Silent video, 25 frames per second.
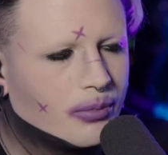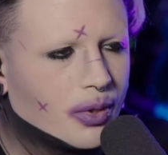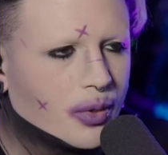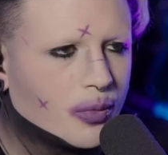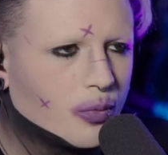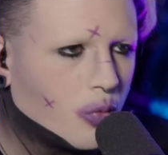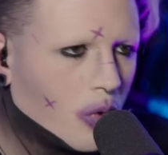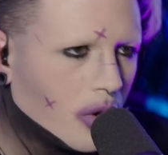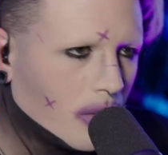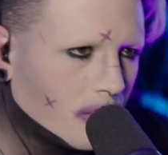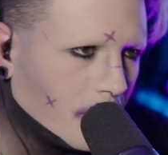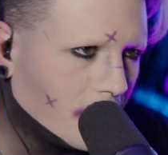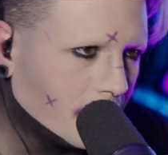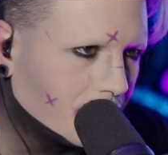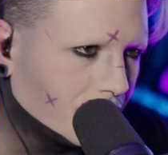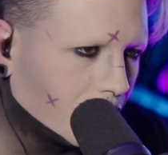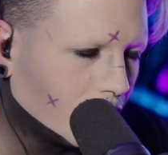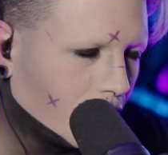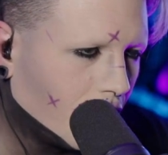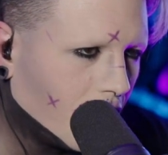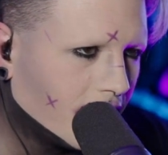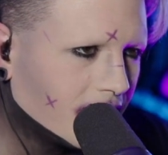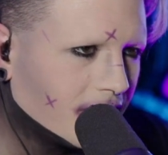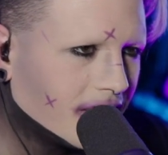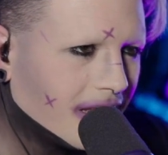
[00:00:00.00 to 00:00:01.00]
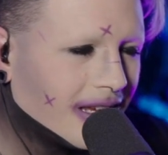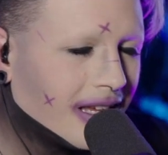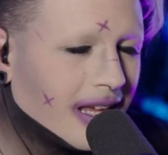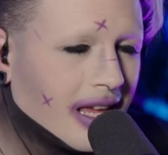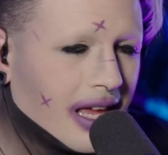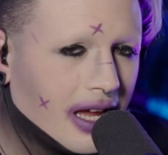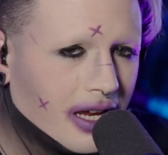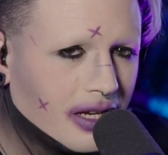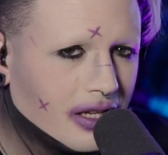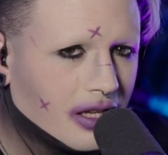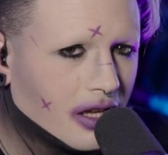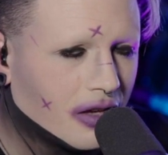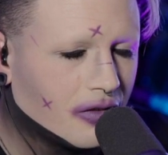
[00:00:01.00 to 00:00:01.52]
But one piece of advice I
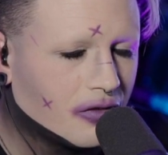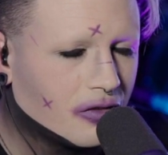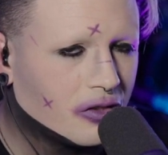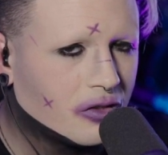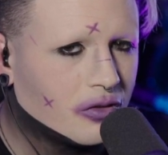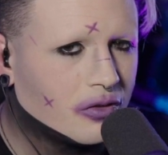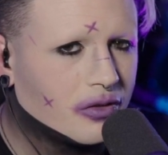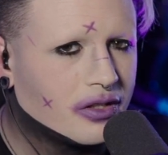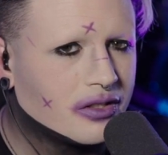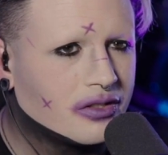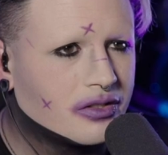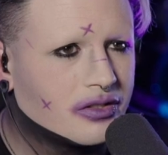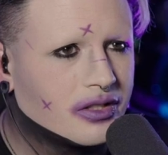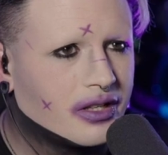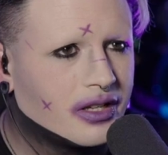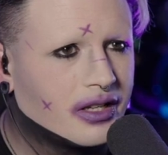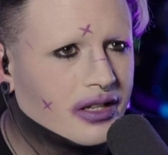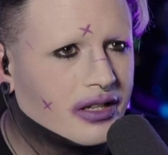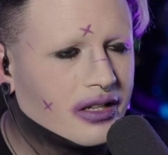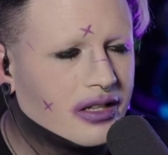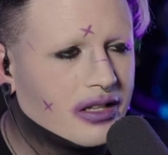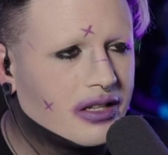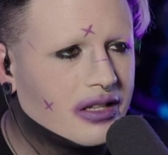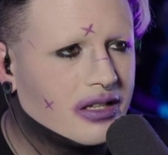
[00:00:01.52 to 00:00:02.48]
can give you is that